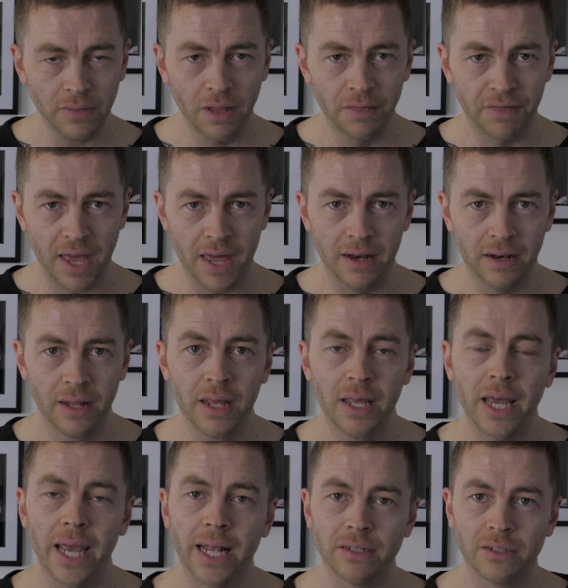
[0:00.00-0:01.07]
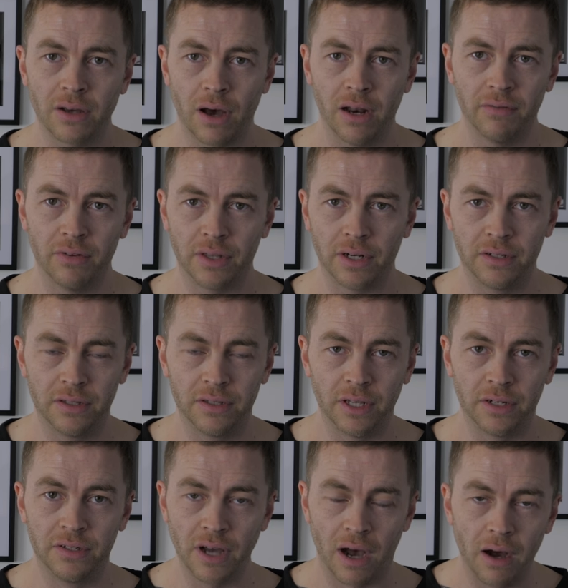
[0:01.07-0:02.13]
then it's kind of at
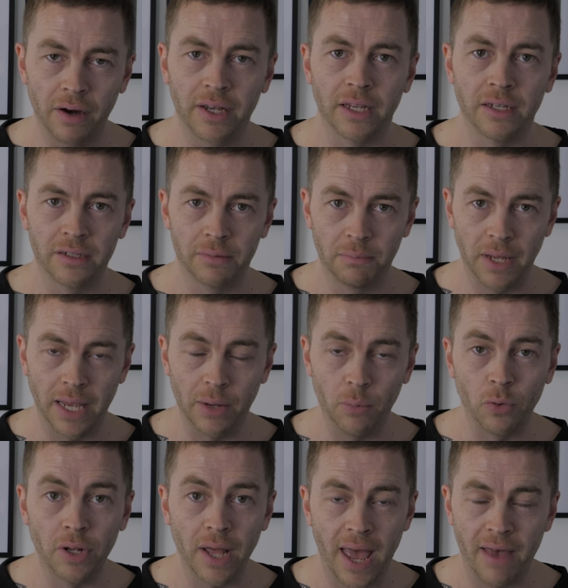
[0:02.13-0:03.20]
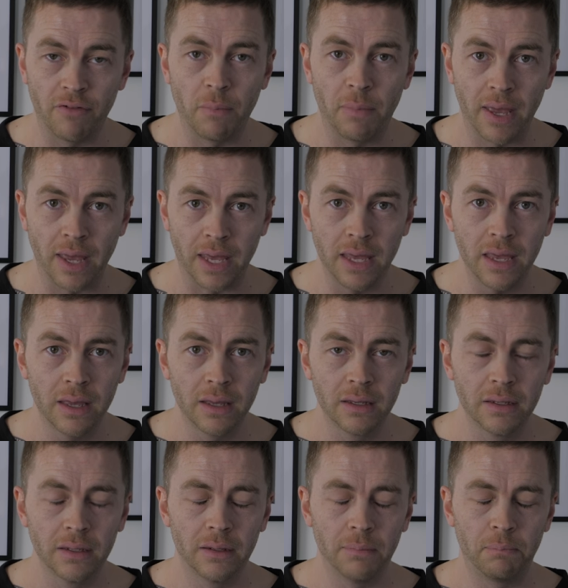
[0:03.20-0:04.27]
the darkest it would ever be,
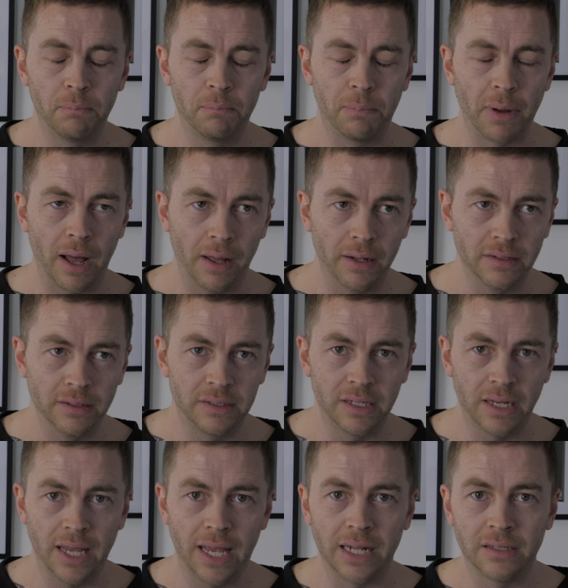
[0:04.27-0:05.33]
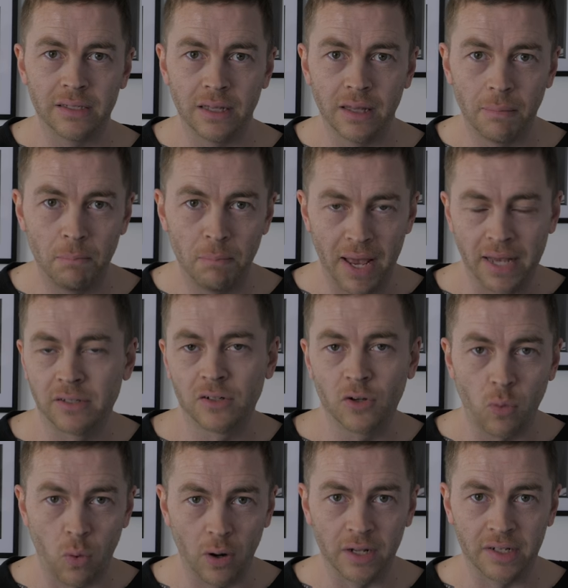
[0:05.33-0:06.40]
but it's at the best
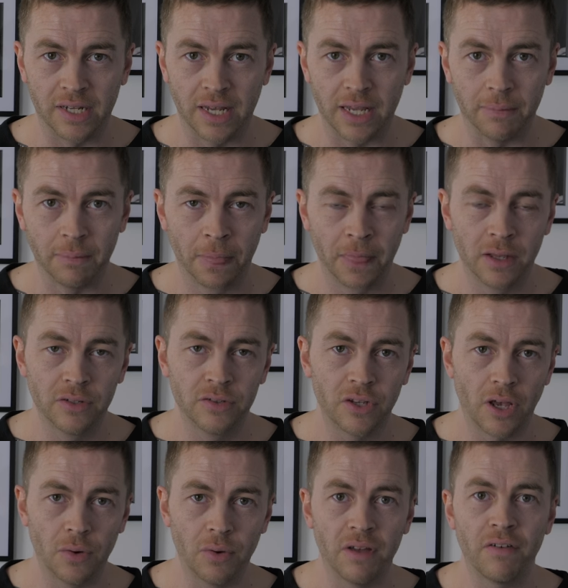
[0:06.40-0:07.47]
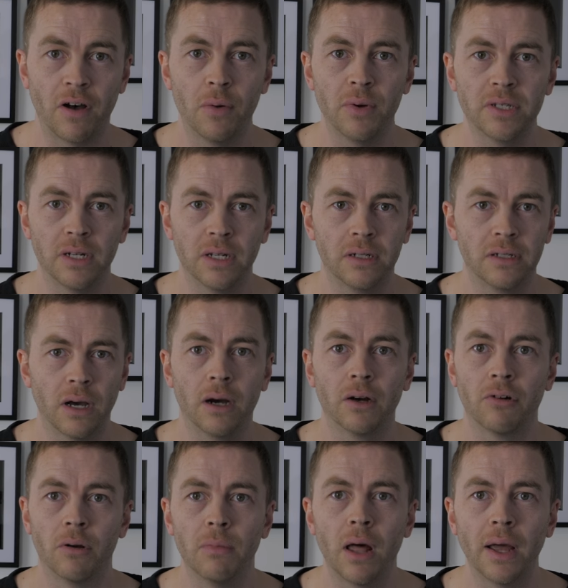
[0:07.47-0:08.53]
quality. So if I was in a
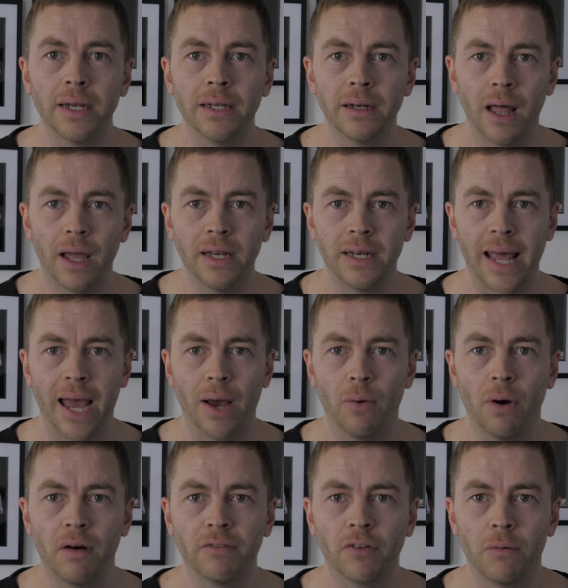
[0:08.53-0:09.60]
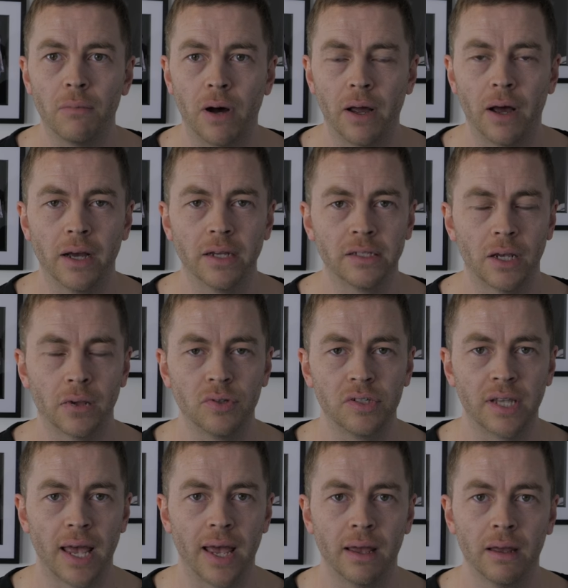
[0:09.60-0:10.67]
dark room, like now, I've got my ISO
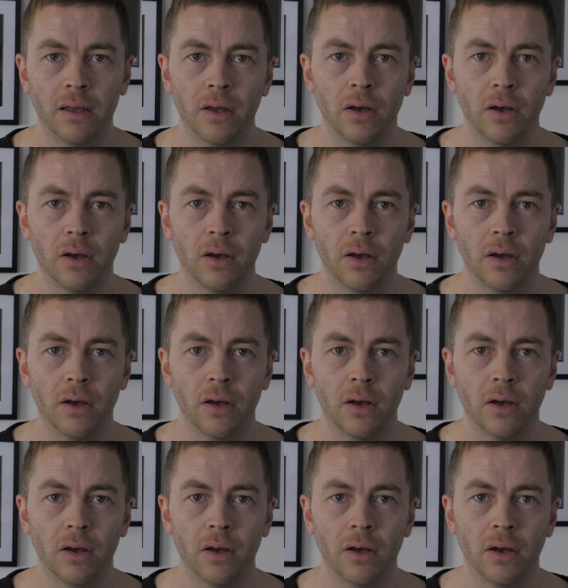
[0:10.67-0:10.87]
set